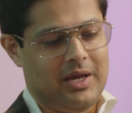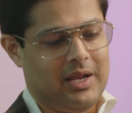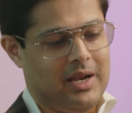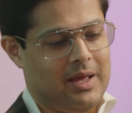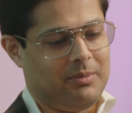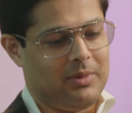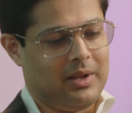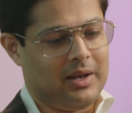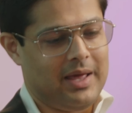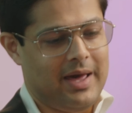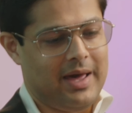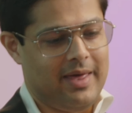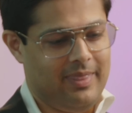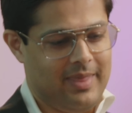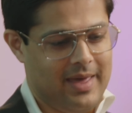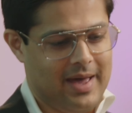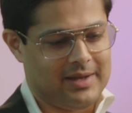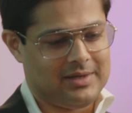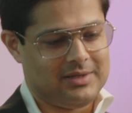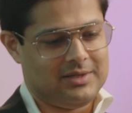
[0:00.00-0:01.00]
I'm glad
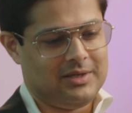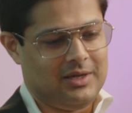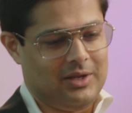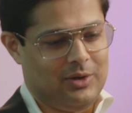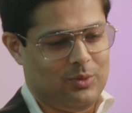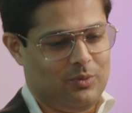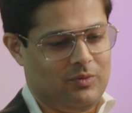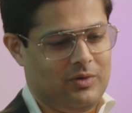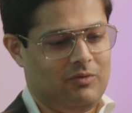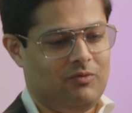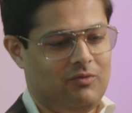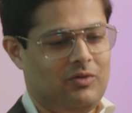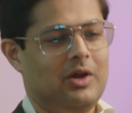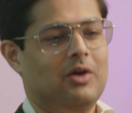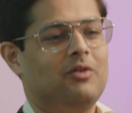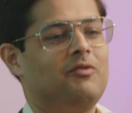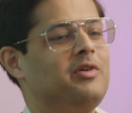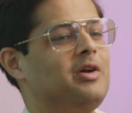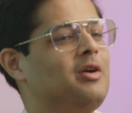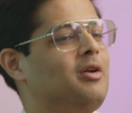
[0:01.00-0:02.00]
that
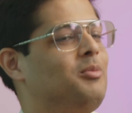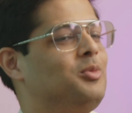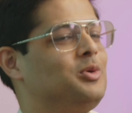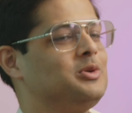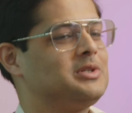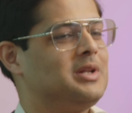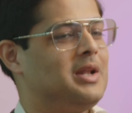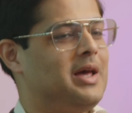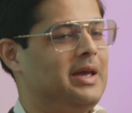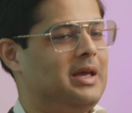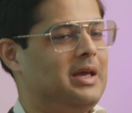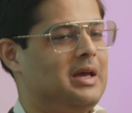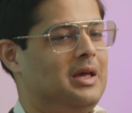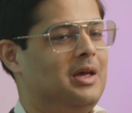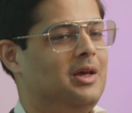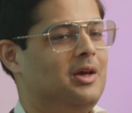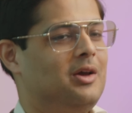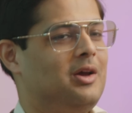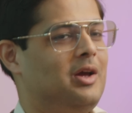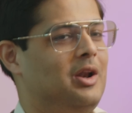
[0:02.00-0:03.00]
we are almost like
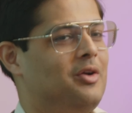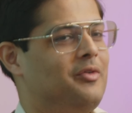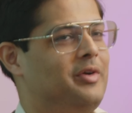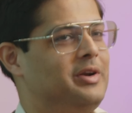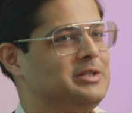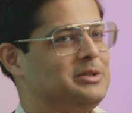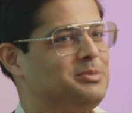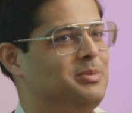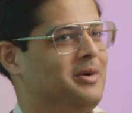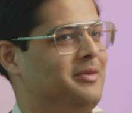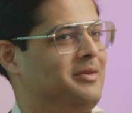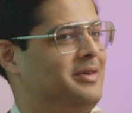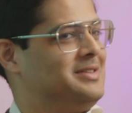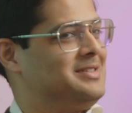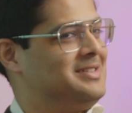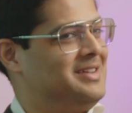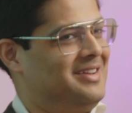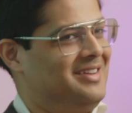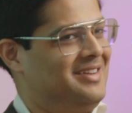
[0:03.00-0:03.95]
kindred spirits